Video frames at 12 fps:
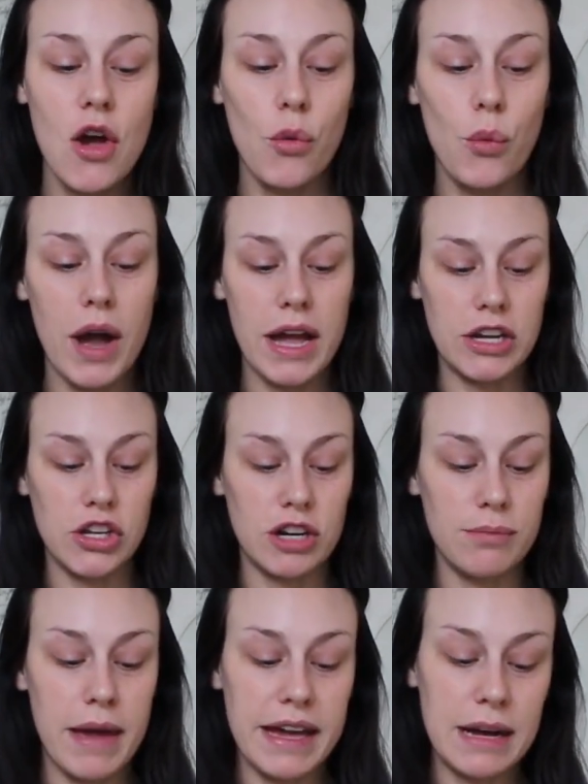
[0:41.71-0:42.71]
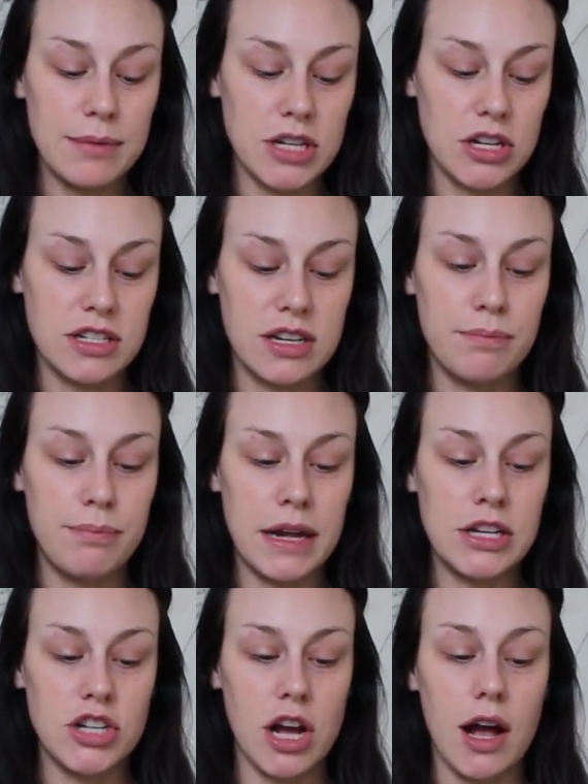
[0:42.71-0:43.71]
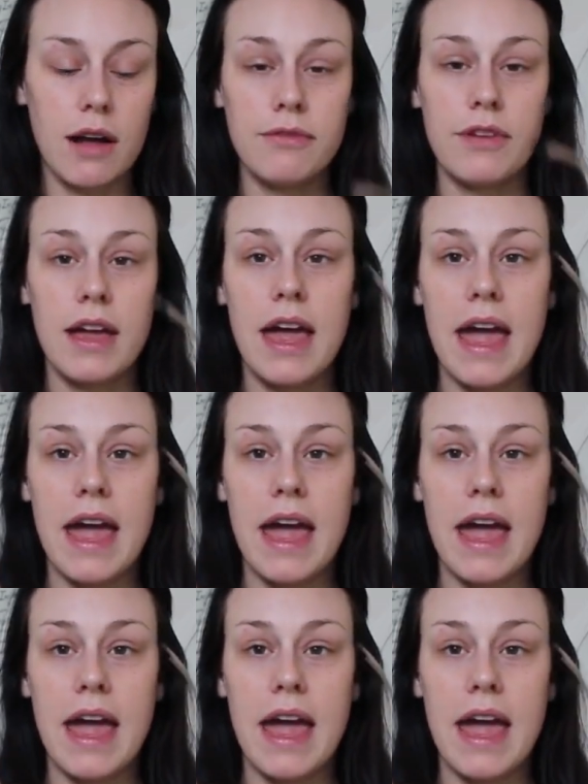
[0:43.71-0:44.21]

when your makeup starts to bunch off